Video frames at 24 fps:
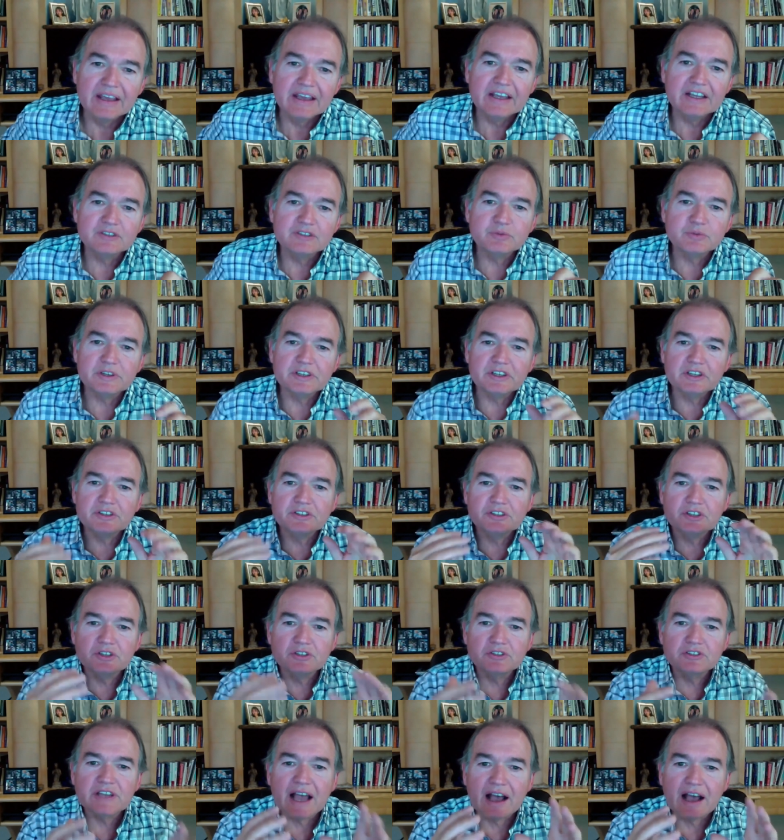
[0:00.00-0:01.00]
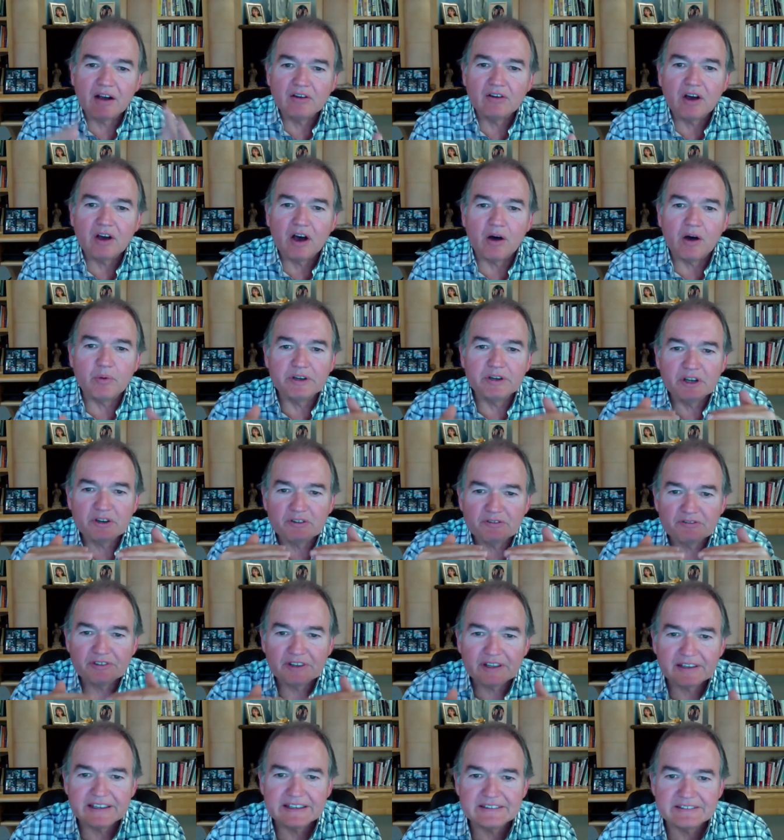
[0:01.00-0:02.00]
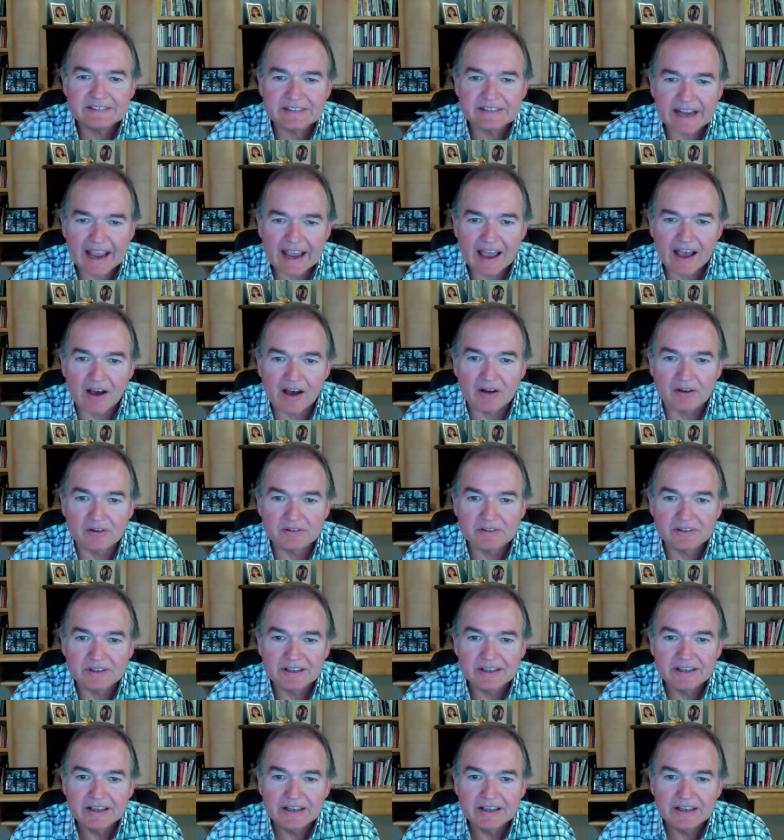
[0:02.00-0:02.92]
is when you use alcohol when you're feeling down